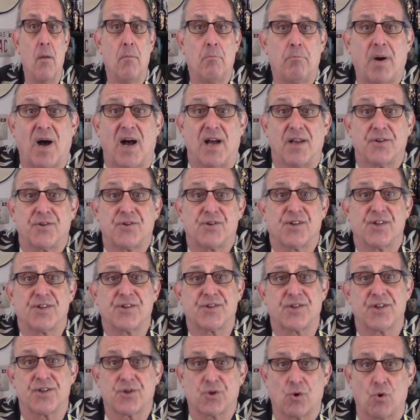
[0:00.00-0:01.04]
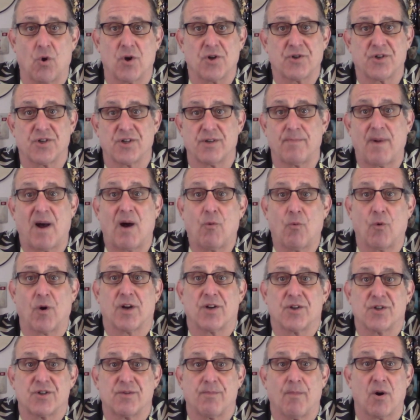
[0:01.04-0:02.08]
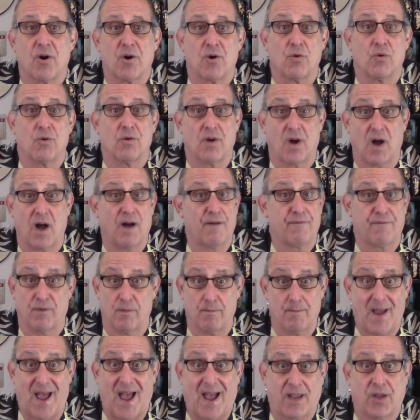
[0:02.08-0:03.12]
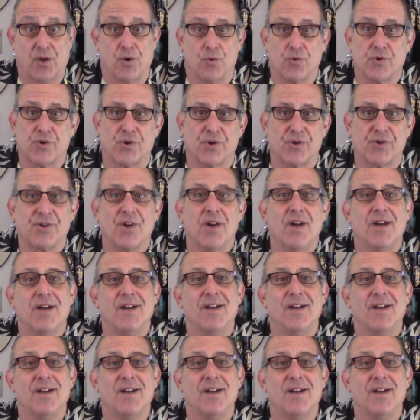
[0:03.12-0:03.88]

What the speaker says: But since this course is about working smarter for Mac users,